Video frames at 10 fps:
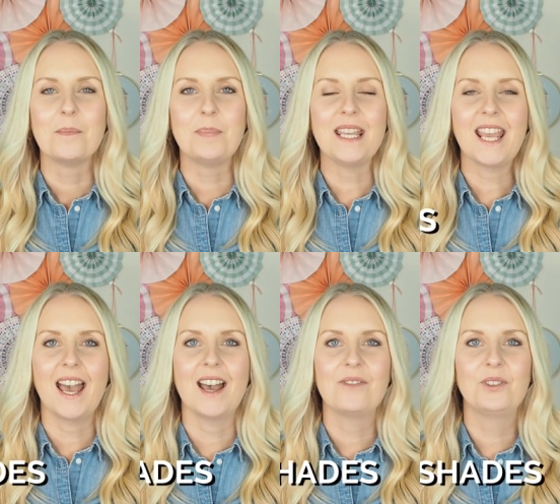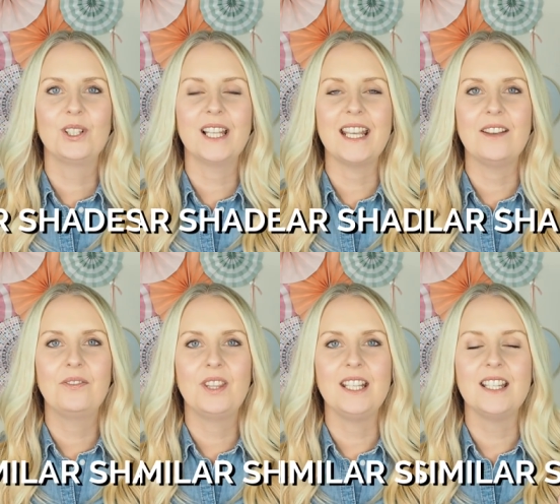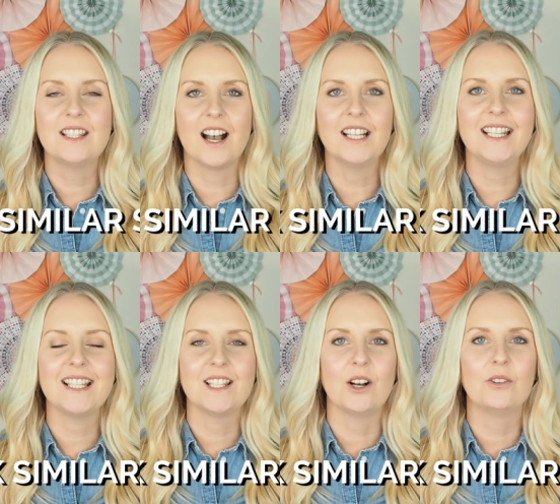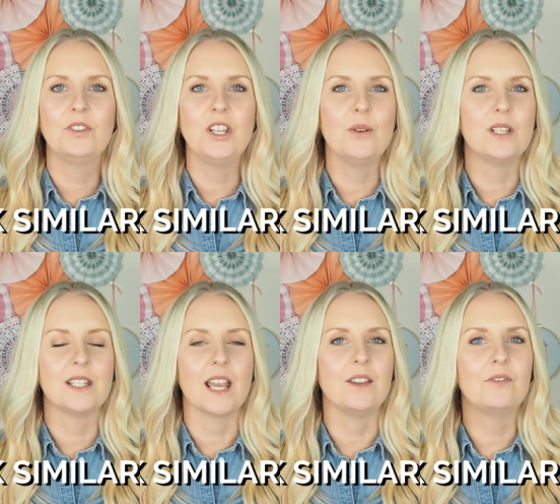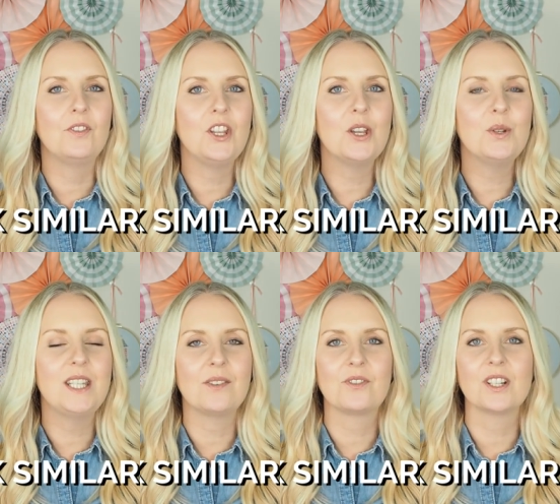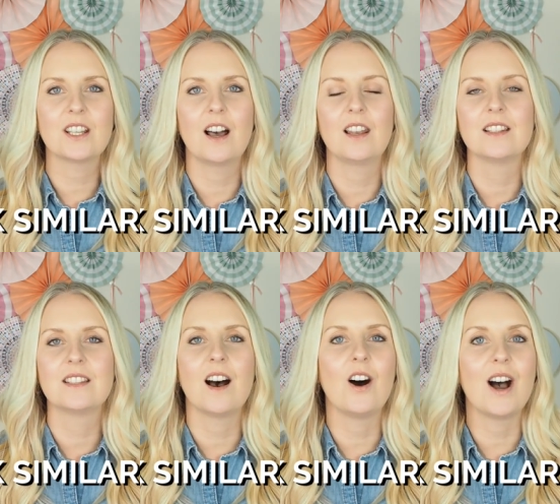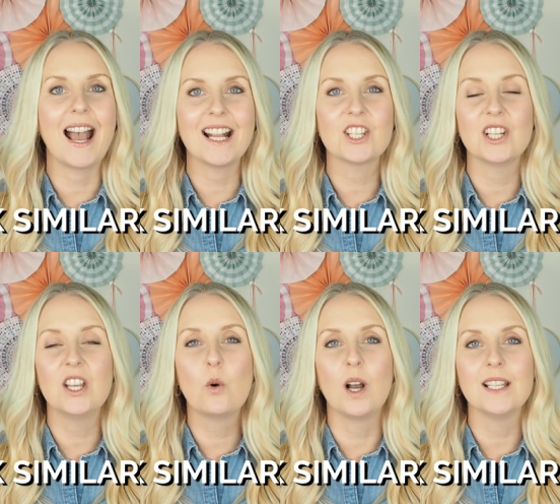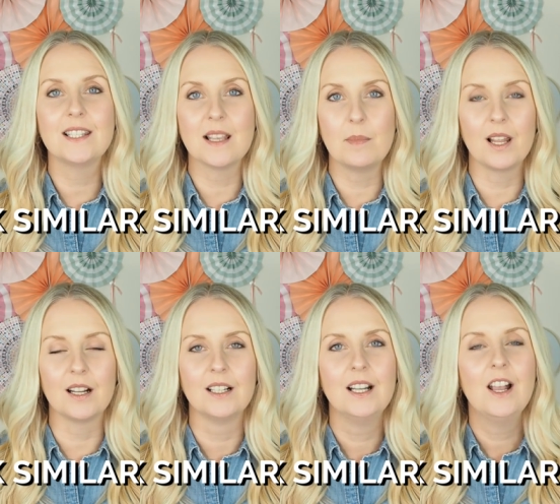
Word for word: Be careful if the design itself uses a few different colours that are actually quite similar.